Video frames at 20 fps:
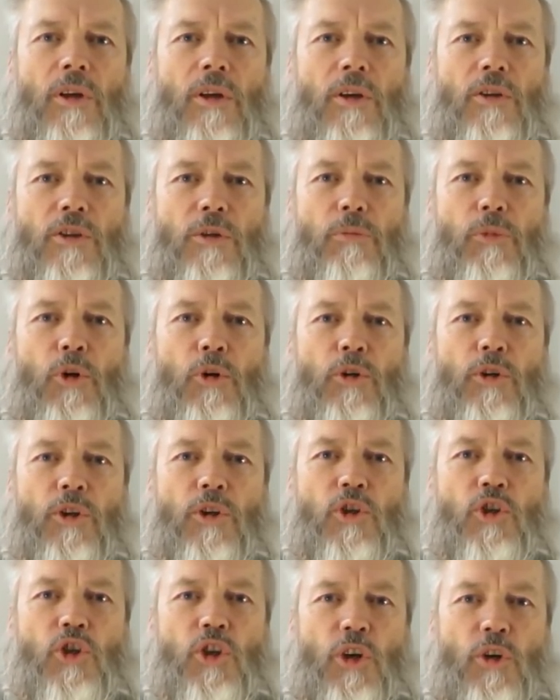because I'm not going
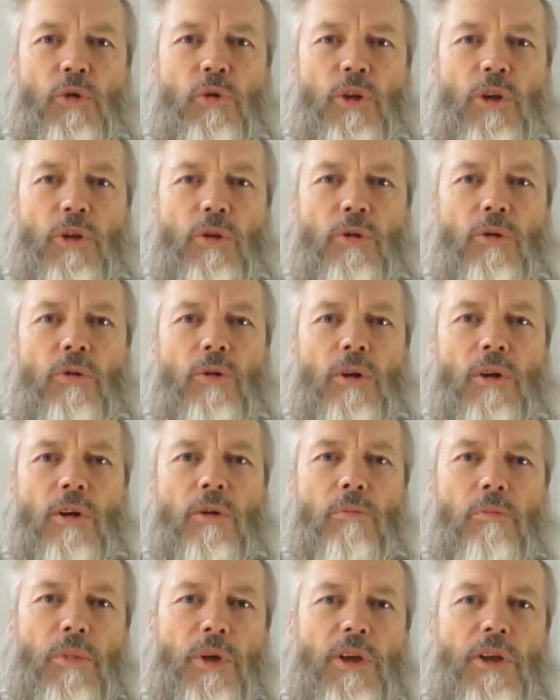to show you
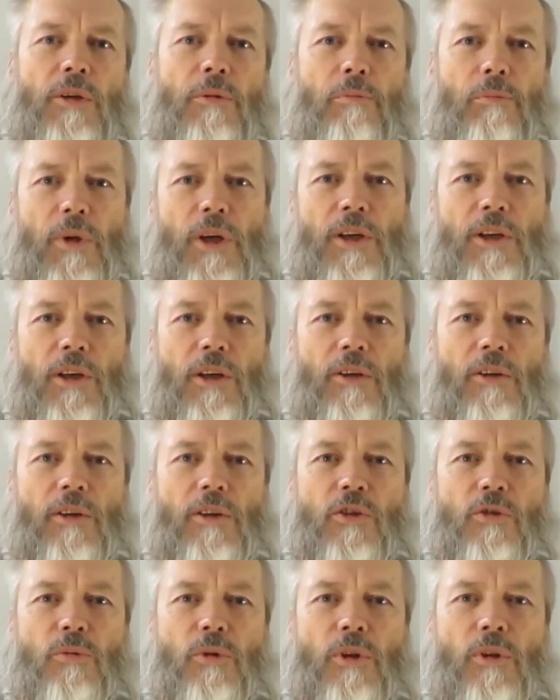me making
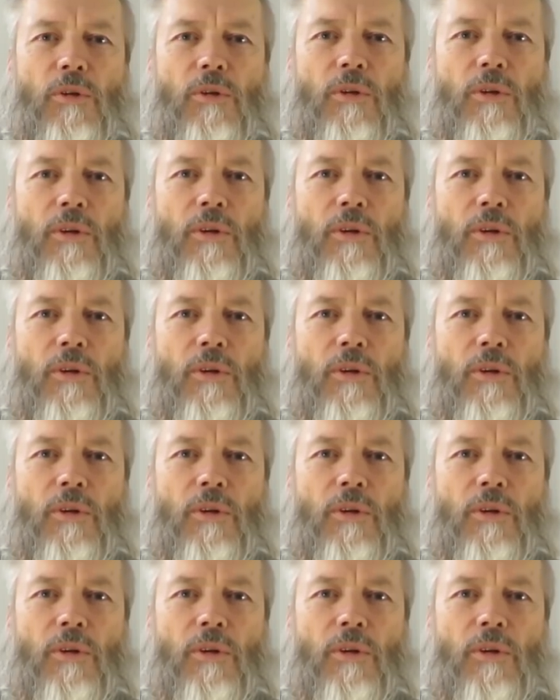this one,